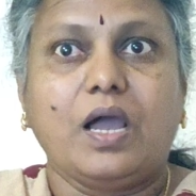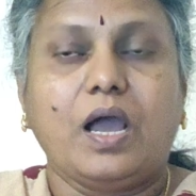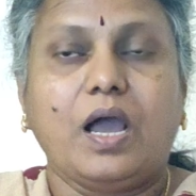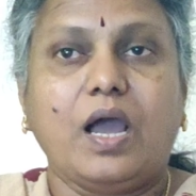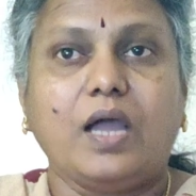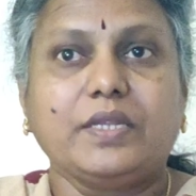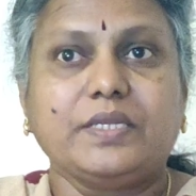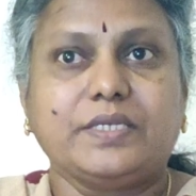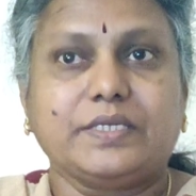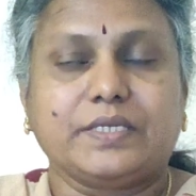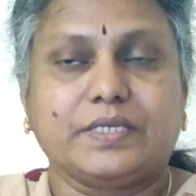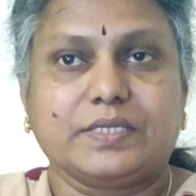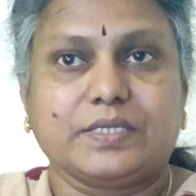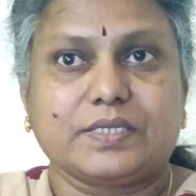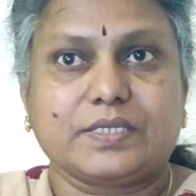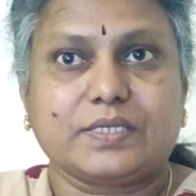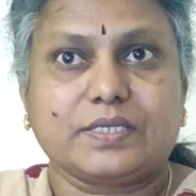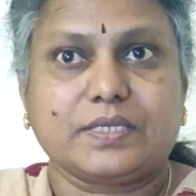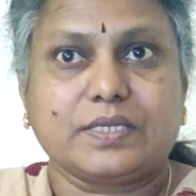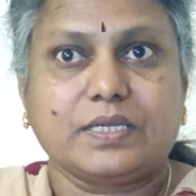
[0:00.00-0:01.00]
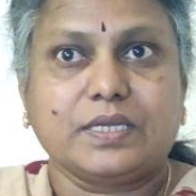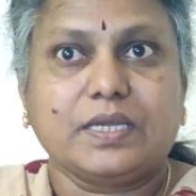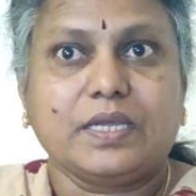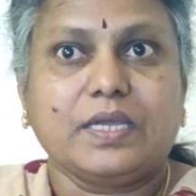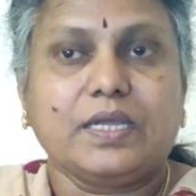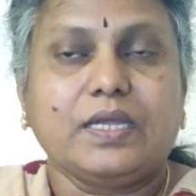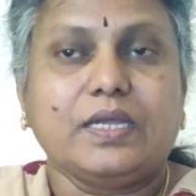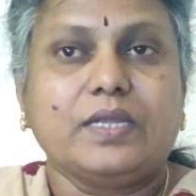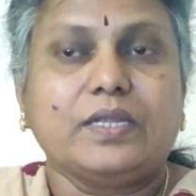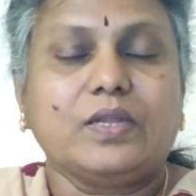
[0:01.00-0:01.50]
Articles.
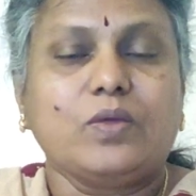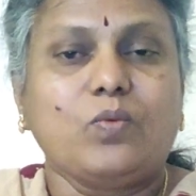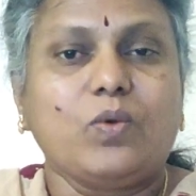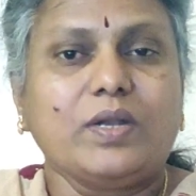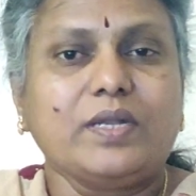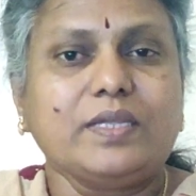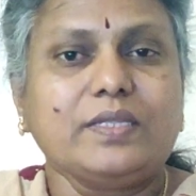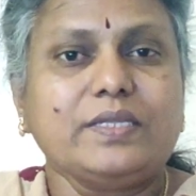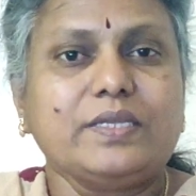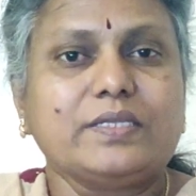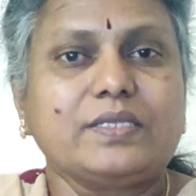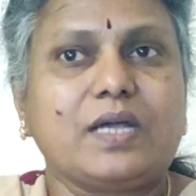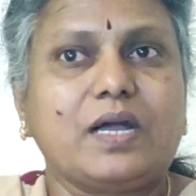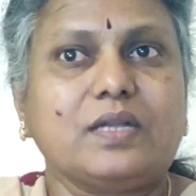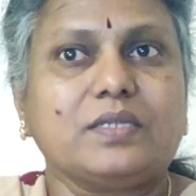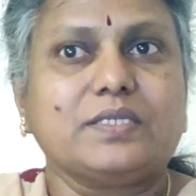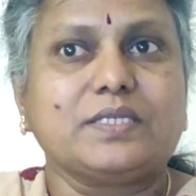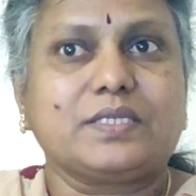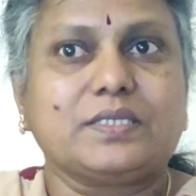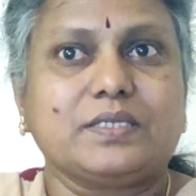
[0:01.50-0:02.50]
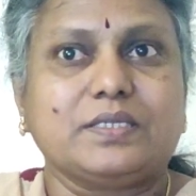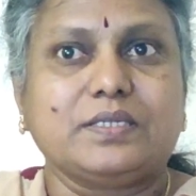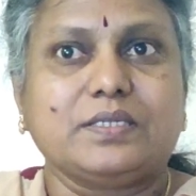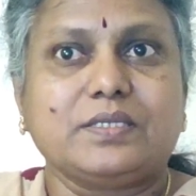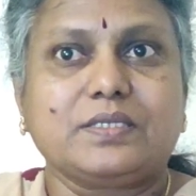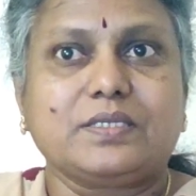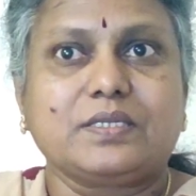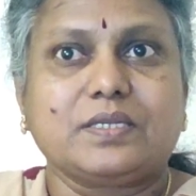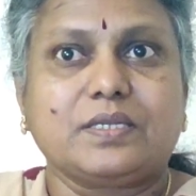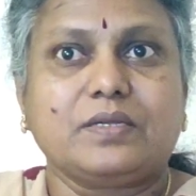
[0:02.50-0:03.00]
Now what are these
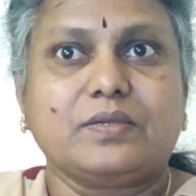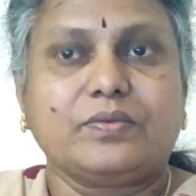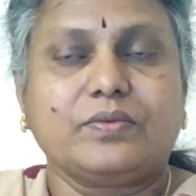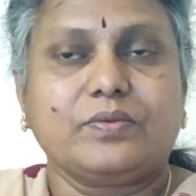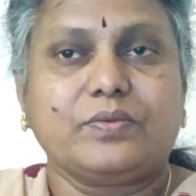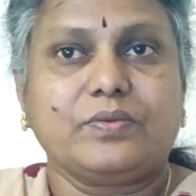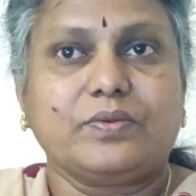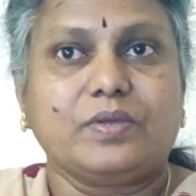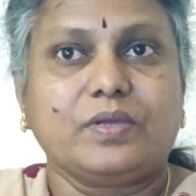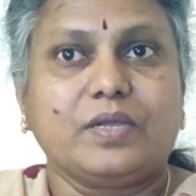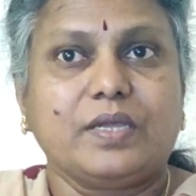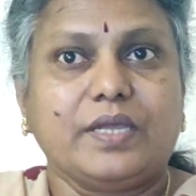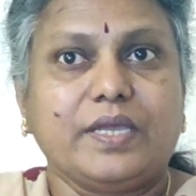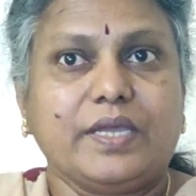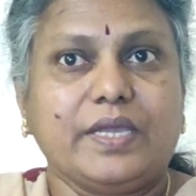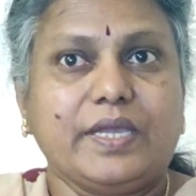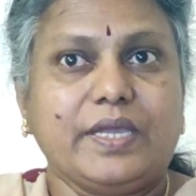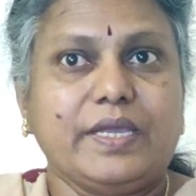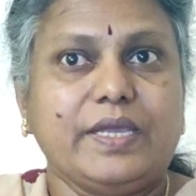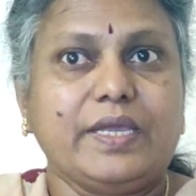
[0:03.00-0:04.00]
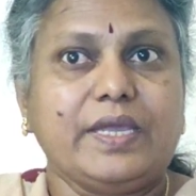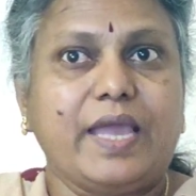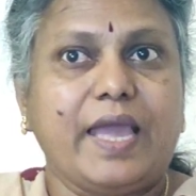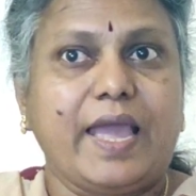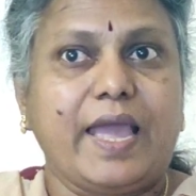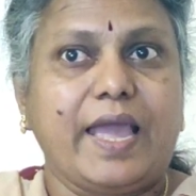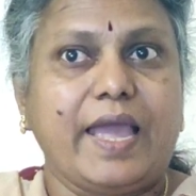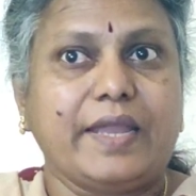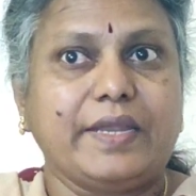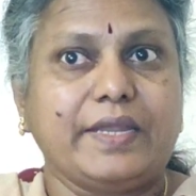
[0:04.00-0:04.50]
articles? A,
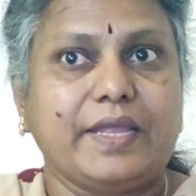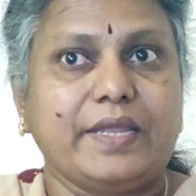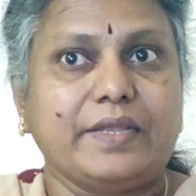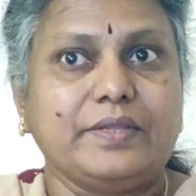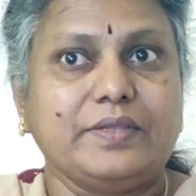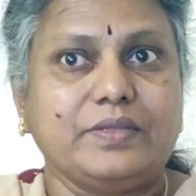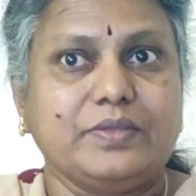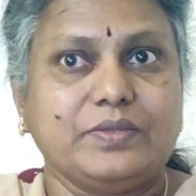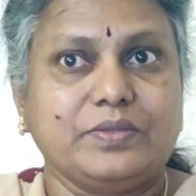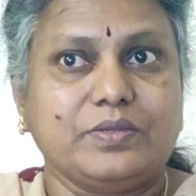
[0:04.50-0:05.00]
an, and